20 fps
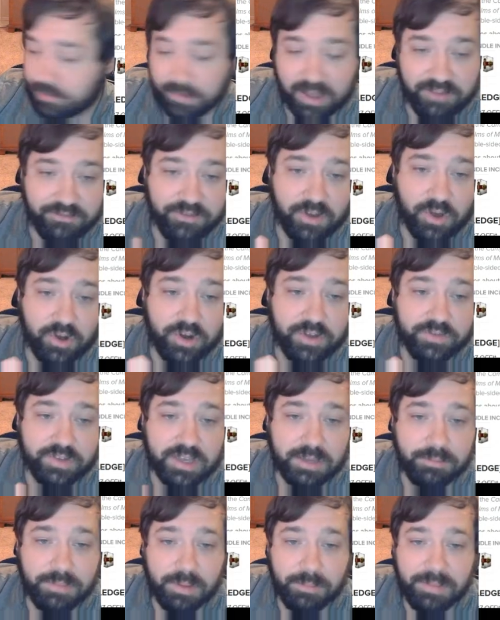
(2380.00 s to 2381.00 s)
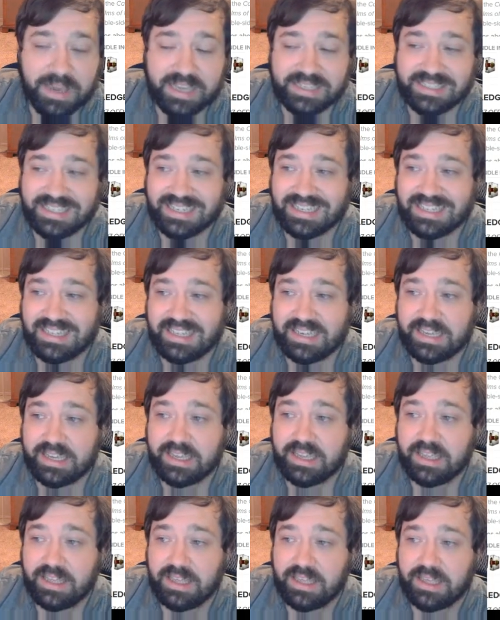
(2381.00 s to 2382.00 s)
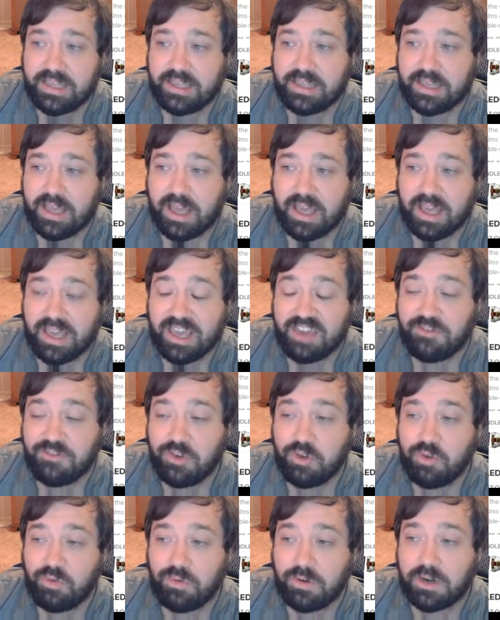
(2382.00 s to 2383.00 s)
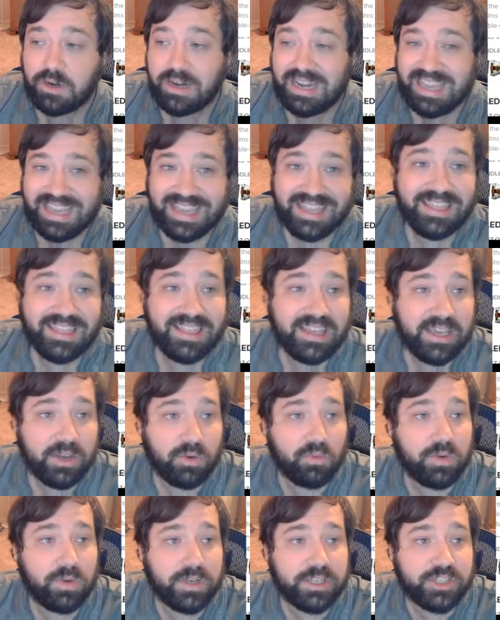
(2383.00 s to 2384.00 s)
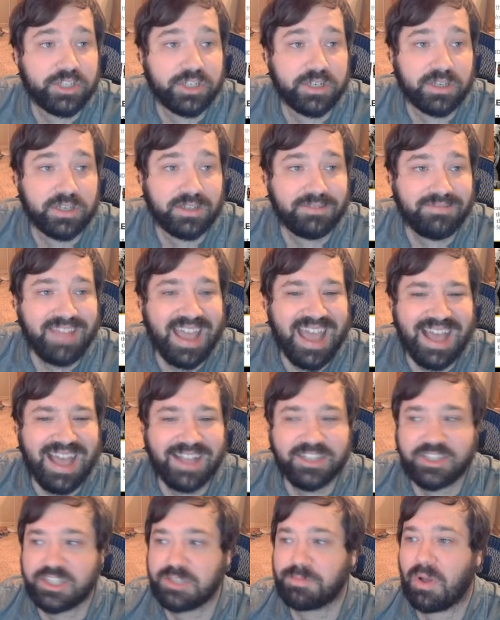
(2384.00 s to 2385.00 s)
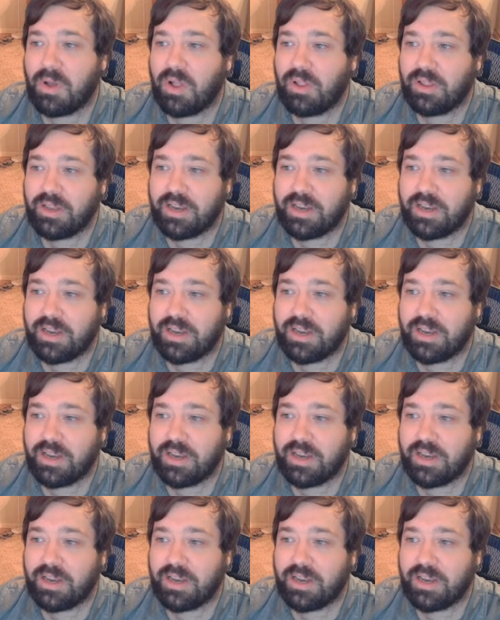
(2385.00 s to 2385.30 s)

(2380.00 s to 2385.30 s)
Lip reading: my phone of it. But basically, if you were in the original, just pull it